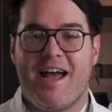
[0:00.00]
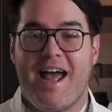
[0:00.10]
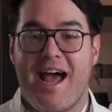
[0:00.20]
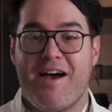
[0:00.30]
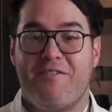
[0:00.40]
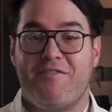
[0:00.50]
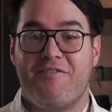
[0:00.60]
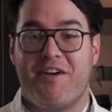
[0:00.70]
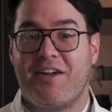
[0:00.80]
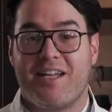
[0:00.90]
I have
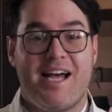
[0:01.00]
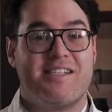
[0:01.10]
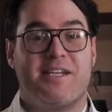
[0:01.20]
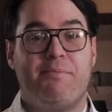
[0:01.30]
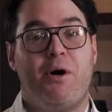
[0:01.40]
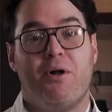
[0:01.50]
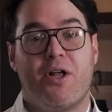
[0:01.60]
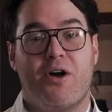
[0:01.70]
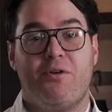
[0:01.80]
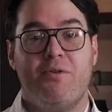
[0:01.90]
a classic
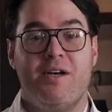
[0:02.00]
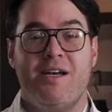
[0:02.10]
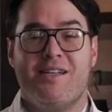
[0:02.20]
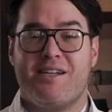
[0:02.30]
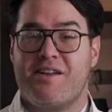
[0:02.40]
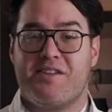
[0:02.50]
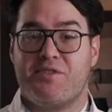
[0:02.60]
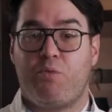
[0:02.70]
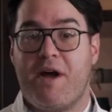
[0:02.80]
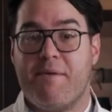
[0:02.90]
polo done in
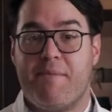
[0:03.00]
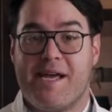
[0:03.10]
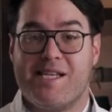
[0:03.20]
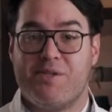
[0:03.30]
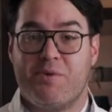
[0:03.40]
this white base